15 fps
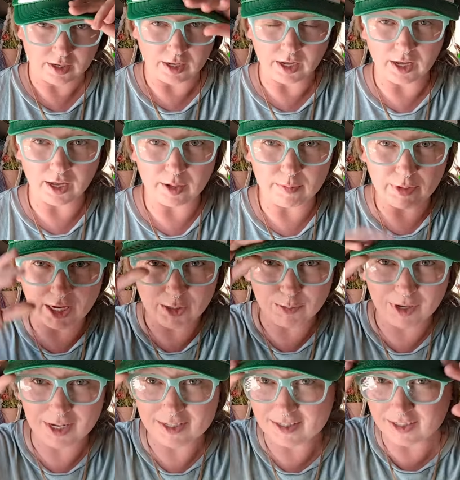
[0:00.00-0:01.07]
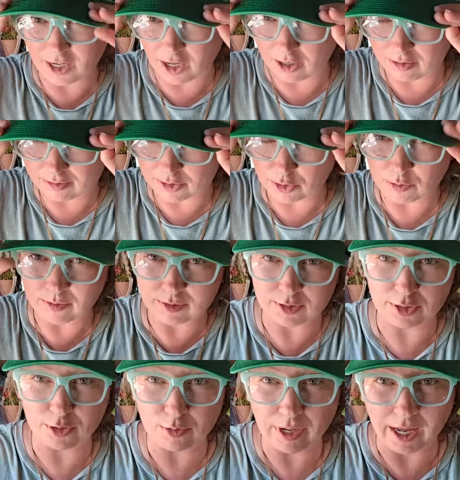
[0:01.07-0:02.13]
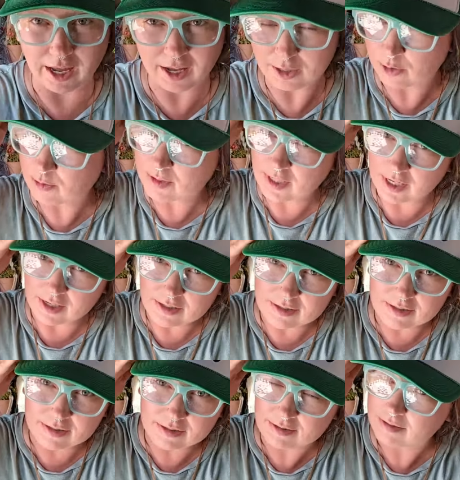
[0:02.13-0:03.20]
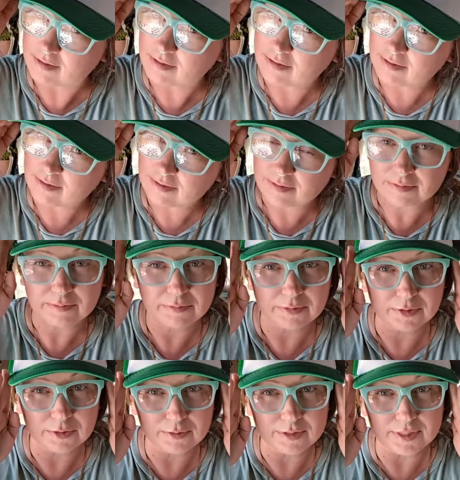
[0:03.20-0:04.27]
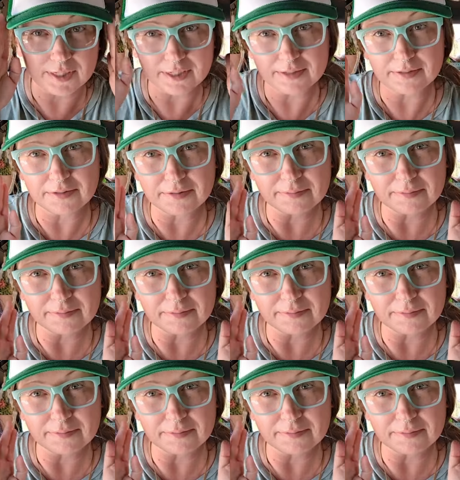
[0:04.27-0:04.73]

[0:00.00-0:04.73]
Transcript: Um anyways, y'all new new hat, who's this? Who's this?